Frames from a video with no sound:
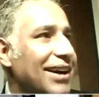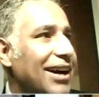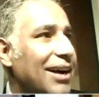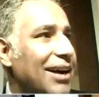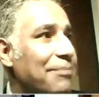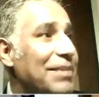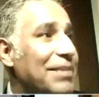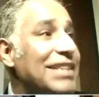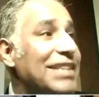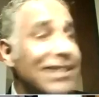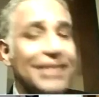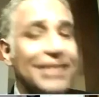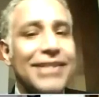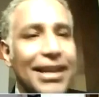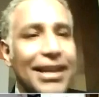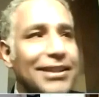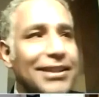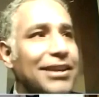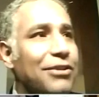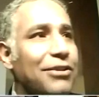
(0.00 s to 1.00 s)
It's
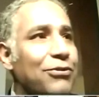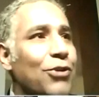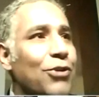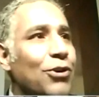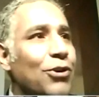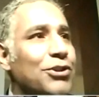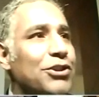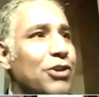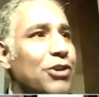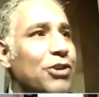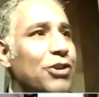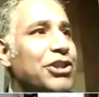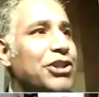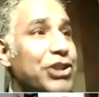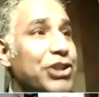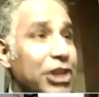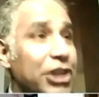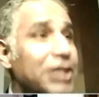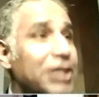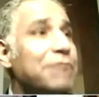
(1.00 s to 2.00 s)
exciting, of course,
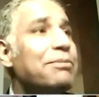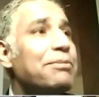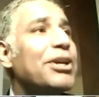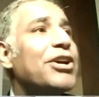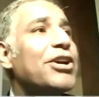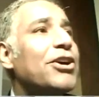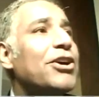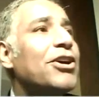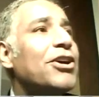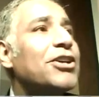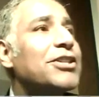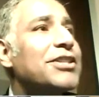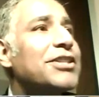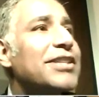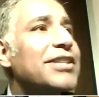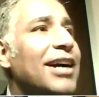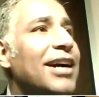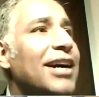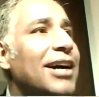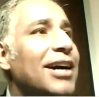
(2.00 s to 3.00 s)
not just
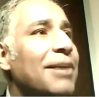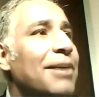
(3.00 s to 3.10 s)
because